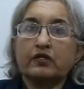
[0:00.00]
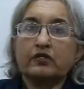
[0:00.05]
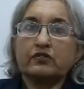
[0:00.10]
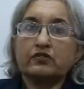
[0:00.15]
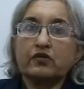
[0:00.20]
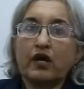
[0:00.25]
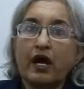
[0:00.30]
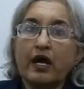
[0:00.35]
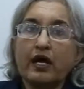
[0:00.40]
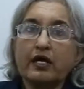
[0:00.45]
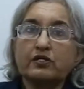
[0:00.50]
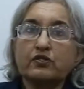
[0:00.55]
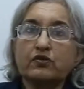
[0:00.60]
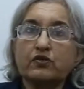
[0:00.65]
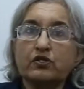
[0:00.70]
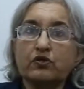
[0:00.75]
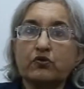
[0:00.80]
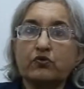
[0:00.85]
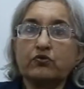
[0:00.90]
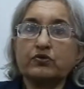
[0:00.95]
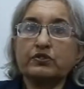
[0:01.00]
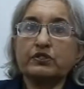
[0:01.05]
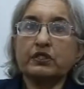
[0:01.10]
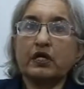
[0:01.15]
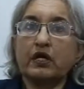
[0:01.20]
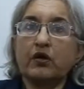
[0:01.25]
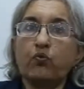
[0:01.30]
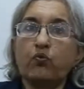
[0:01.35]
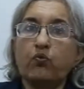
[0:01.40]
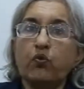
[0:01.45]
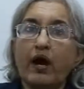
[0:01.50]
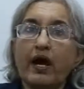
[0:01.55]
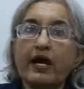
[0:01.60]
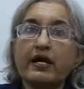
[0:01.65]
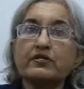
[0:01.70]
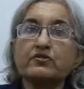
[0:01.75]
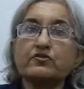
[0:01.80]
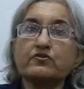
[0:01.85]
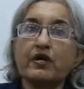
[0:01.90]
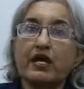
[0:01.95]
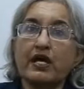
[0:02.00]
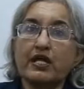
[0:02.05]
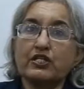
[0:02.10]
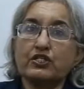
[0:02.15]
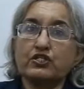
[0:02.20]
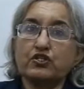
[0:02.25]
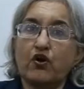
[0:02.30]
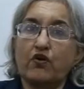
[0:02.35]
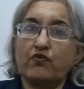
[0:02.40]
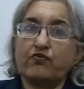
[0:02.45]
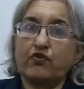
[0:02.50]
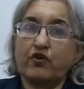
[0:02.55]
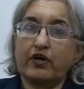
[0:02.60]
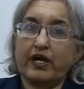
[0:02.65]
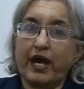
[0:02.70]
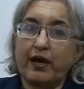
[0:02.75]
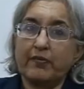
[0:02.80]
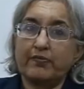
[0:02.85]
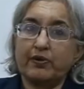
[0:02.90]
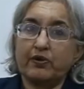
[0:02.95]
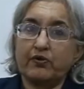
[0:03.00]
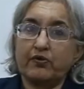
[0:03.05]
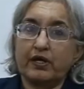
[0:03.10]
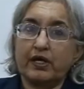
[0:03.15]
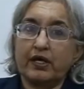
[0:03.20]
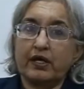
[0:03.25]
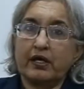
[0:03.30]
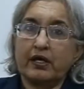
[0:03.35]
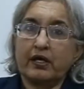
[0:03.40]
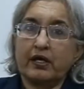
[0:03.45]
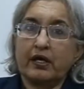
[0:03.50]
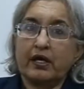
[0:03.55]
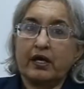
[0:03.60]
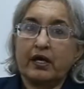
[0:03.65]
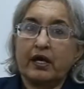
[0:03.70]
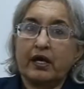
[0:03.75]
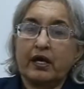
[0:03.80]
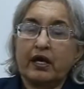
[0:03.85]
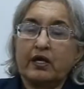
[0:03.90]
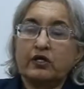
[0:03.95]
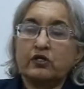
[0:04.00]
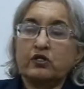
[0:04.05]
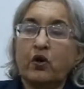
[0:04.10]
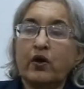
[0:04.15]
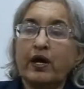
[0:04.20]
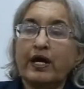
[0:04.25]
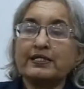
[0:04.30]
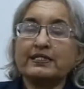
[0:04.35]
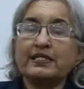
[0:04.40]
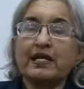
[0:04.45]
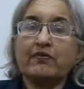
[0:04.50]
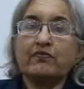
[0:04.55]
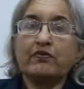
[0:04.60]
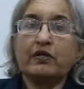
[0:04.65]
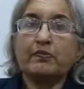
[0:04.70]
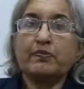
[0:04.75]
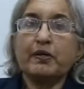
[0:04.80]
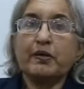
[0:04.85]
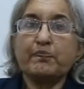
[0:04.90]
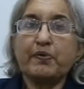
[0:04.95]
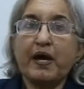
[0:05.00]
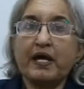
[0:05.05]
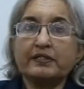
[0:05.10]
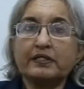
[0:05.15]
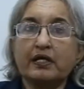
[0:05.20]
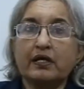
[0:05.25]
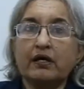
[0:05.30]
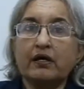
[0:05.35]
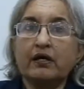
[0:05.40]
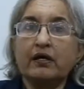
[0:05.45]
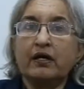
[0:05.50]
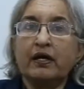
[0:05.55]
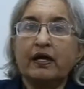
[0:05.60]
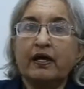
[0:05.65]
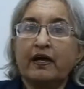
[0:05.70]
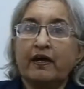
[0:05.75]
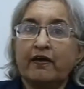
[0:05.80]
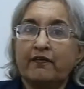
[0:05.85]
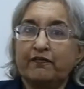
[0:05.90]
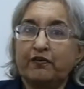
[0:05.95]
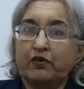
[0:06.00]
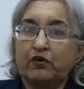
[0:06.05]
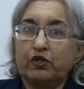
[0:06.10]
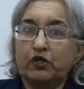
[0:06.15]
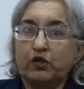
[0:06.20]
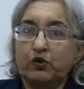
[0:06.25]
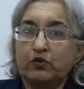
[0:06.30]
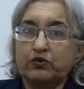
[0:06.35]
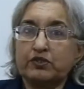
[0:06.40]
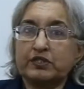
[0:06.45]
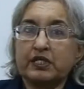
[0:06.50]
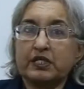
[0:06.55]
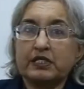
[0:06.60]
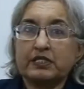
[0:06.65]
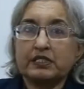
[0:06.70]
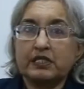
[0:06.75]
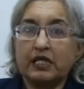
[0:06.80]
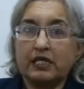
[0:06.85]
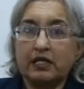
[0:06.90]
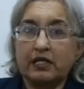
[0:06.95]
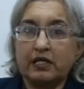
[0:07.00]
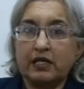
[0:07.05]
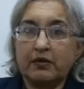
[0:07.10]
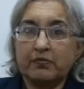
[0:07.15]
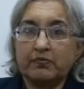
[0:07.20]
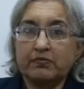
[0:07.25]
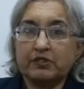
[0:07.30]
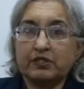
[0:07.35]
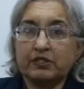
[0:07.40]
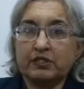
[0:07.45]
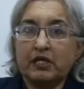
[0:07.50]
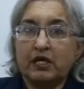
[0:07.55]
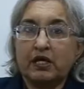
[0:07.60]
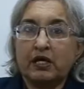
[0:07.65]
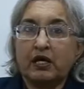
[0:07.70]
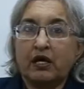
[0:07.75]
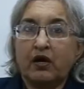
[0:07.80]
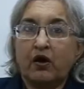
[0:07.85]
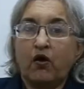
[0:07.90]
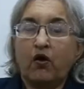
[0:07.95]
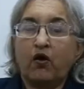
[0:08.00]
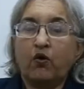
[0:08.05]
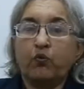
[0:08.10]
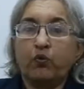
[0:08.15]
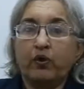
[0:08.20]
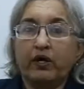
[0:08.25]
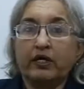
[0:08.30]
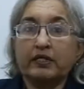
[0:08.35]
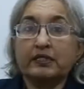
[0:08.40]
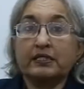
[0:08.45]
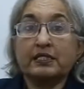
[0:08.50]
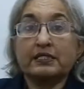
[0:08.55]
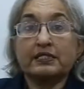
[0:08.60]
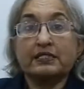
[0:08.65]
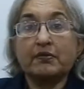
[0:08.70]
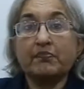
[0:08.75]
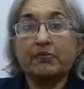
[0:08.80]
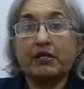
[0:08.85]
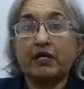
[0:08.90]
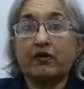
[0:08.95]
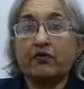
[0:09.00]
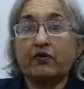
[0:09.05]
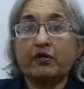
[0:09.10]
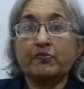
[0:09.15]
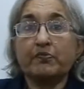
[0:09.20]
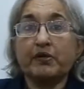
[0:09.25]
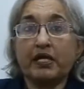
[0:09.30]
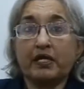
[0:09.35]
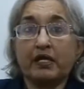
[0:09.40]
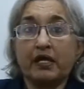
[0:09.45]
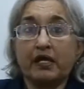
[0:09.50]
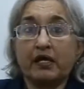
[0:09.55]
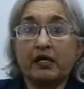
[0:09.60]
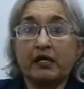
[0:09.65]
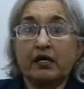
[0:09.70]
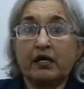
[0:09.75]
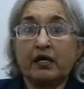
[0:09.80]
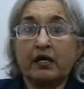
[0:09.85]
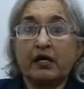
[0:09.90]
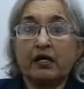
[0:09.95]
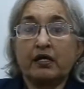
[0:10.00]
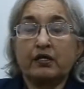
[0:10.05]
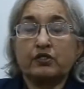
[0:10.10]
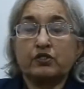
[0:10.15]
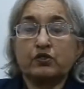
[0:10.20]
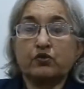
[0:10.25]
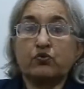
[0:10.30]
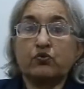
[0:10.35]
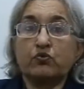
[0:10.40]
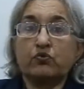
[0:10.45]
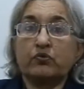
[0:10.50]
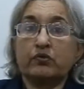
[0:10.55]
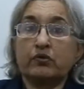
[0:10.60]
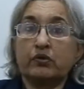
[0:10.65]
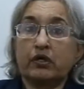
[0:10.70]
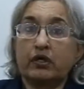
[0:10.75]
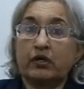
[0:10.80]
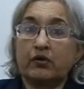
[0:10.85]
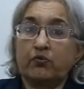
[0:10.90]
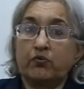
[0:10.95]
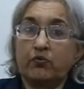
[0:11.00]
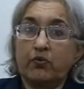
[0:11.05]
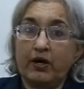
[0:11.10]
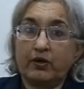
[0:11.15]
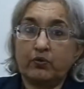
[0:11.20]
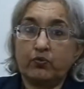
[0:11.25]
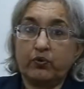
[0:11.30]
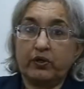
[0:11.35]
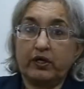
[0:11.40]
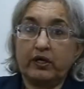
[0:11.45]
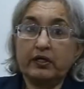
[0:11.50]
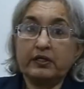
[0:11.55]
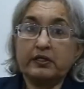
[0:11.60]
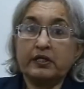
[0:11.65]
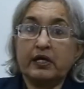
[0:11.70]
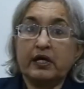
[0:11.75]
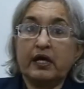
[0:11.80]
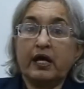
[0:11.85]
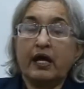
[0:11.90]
Try to use a wide range of vocabulary. Your essay will be better if you use synonyms or words similar in meaning to one word,